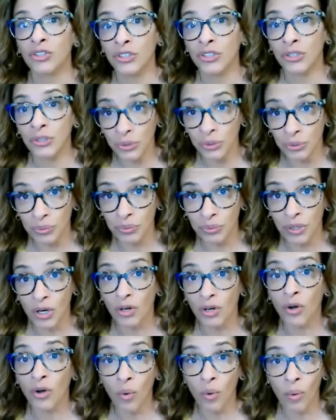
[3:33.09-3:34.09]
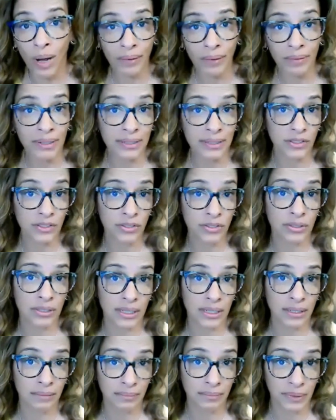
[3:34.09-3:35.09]
to go out into
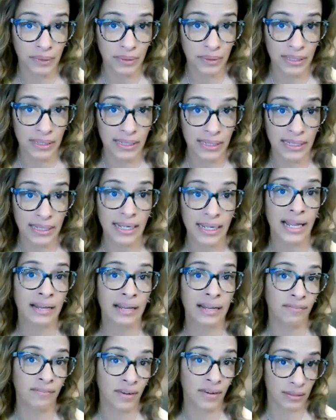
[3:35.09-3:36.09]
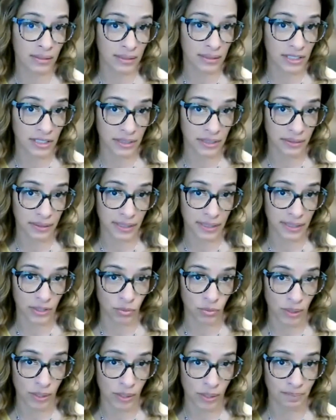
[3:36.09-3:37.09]
the community and volunteer
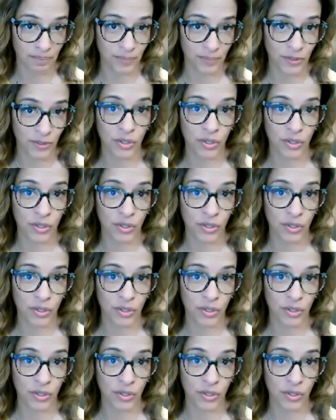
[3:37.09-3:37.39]
as well.